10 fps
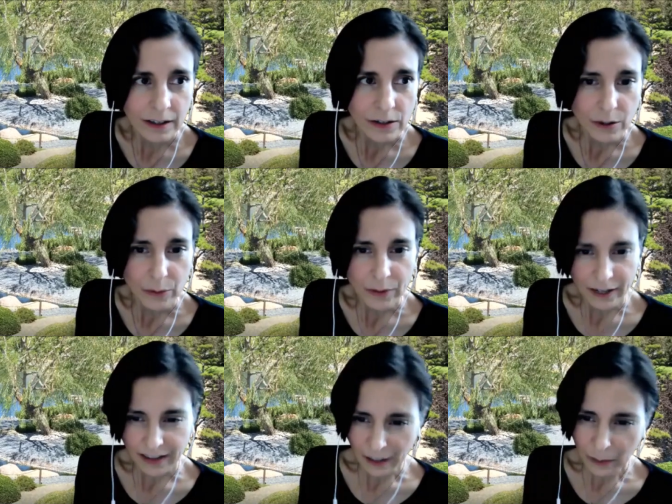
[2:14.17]
So when I
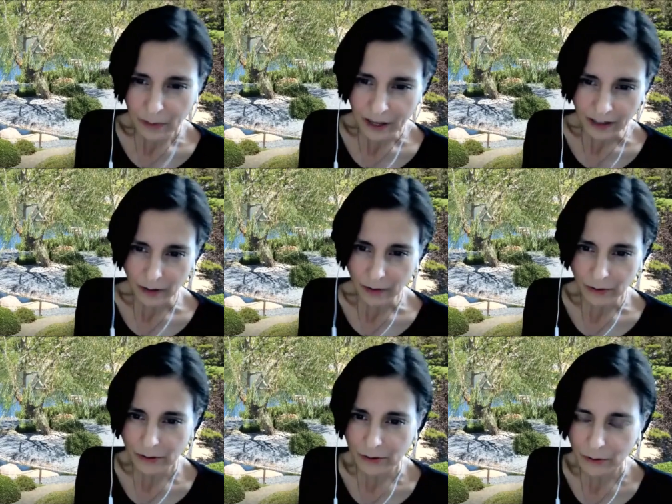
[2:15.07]
think about like
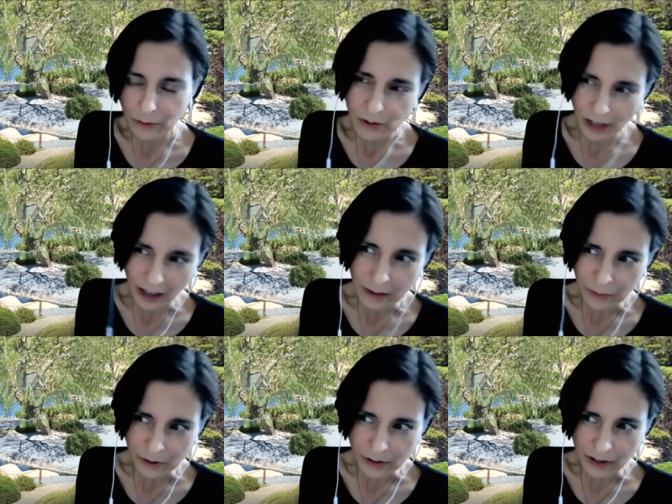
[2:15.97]
who's who's had the
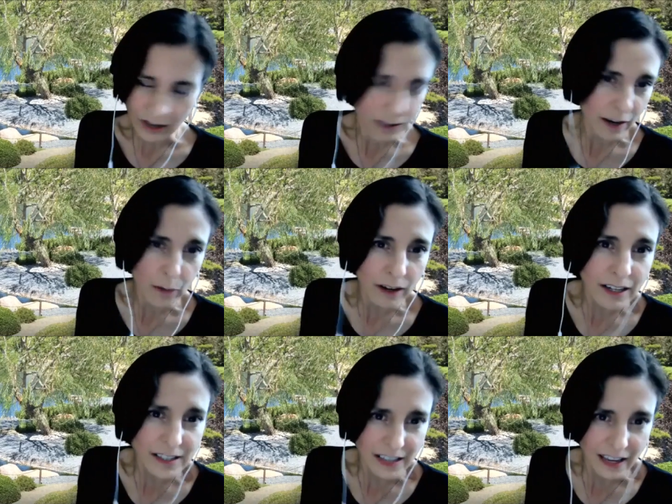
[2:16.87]
most, I, I want
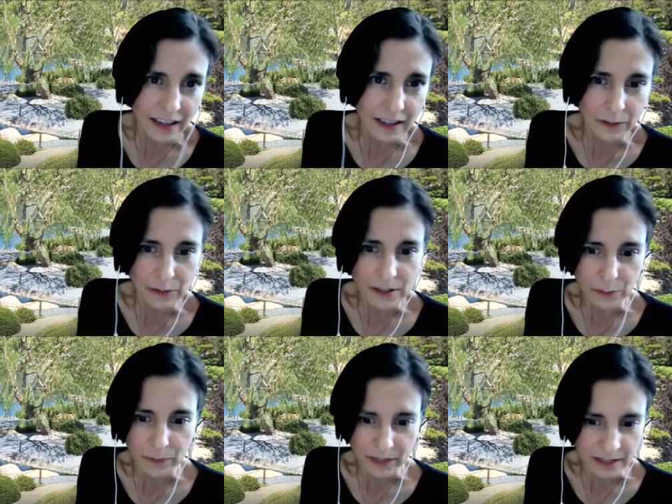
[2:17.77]
to say it was a
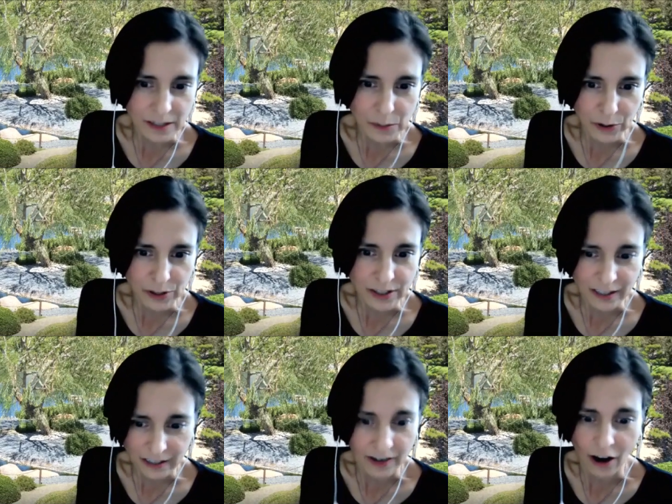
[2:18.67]
business person
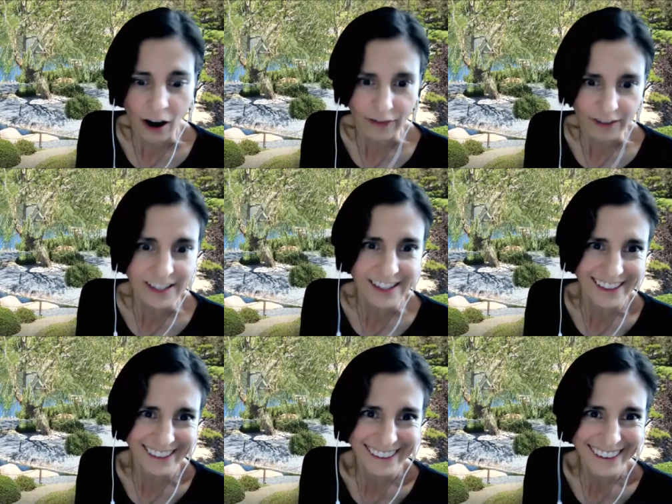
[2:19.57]
in an office
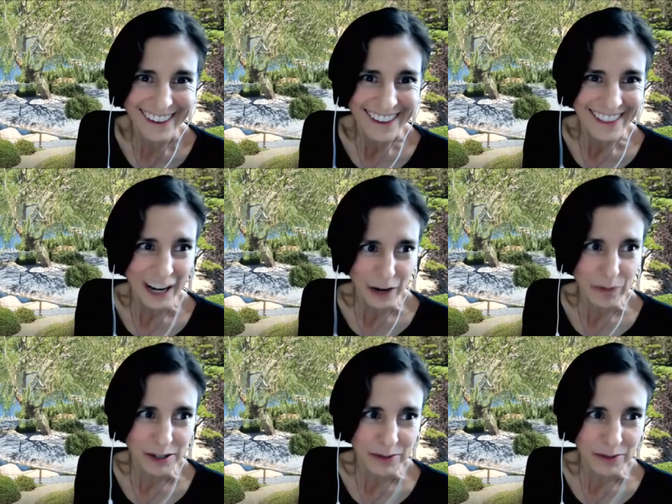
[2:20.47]
that I
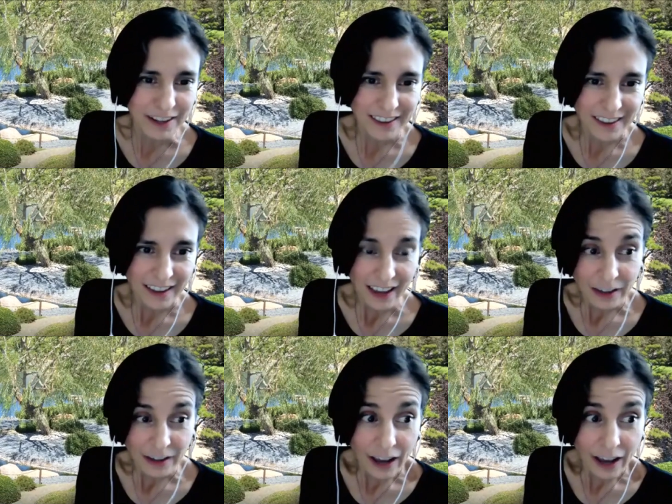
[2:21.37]
worked with. And
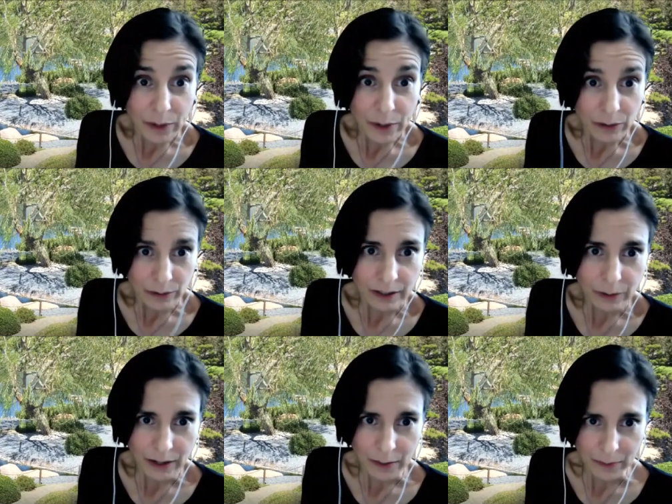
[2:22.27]
there have been really
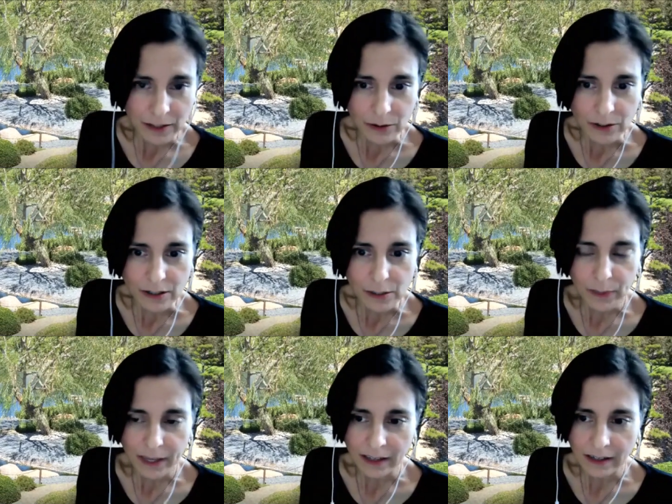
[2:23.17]
great mentors,
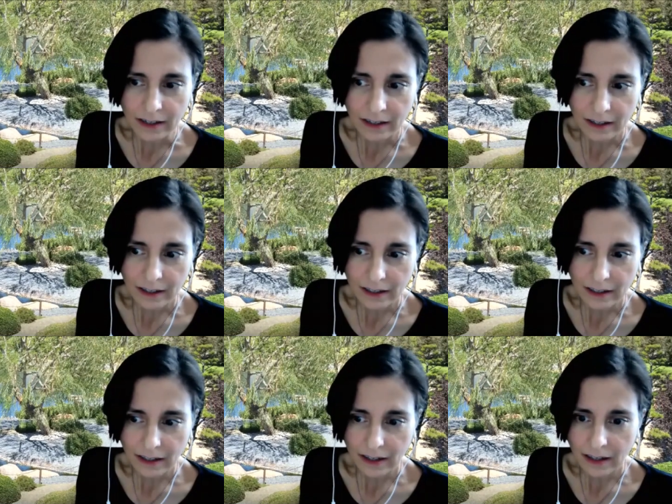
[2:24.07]
but
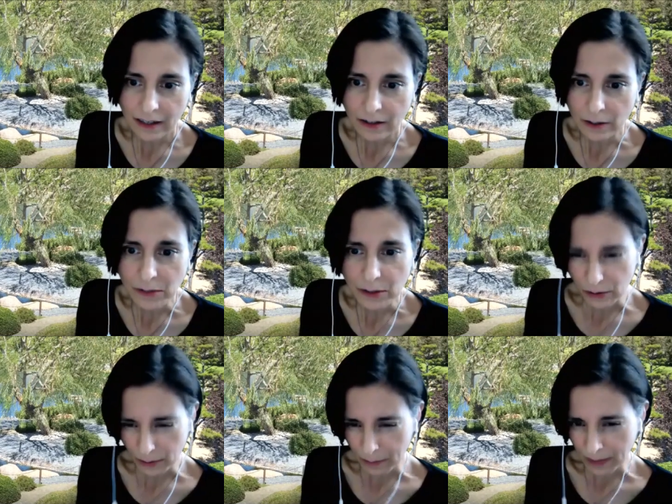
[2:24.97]
in terms of
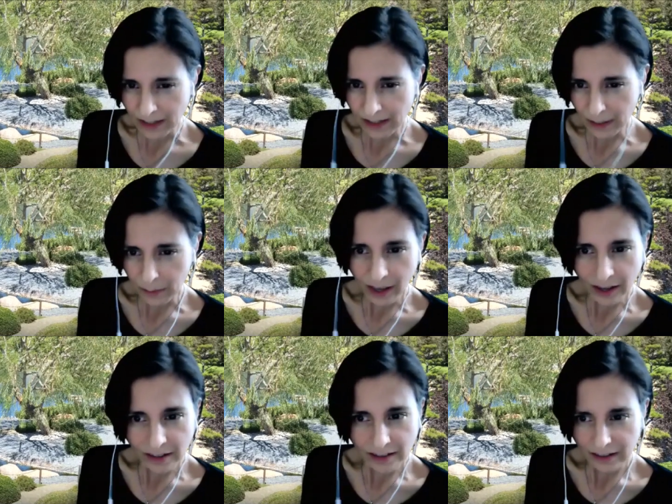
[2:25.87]
tremendous
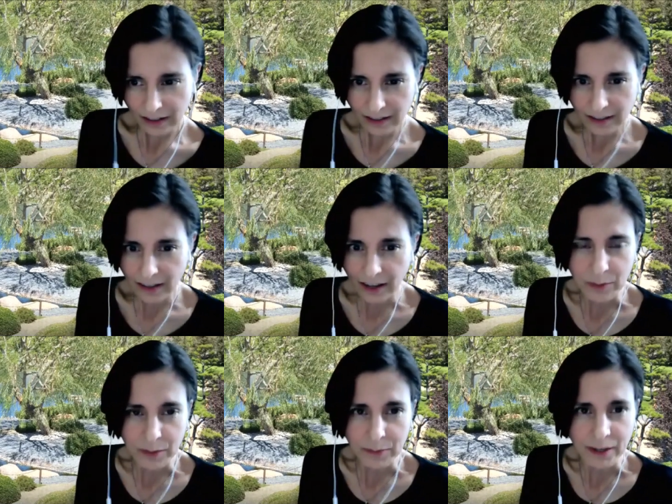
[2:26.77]
impact, it's got to
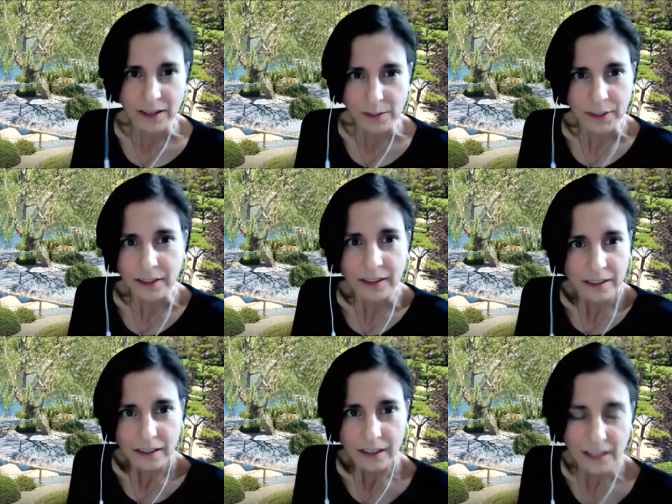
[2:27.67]
be my husband.
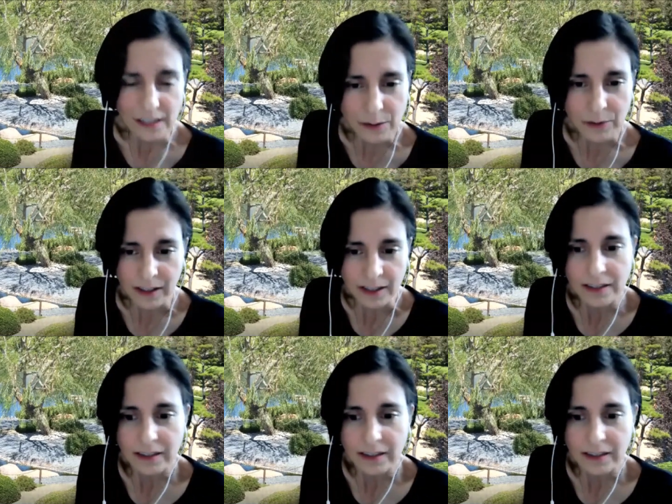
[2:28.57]
He's the one that